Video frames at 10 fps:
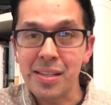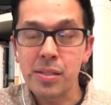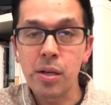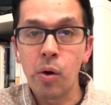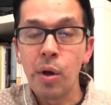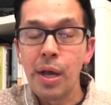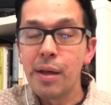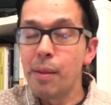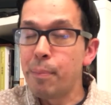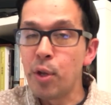And so
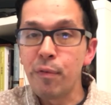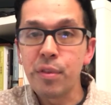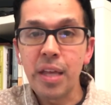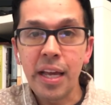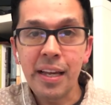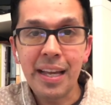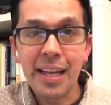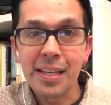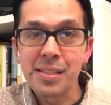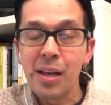the beautiful thing
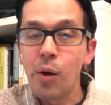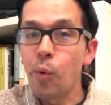is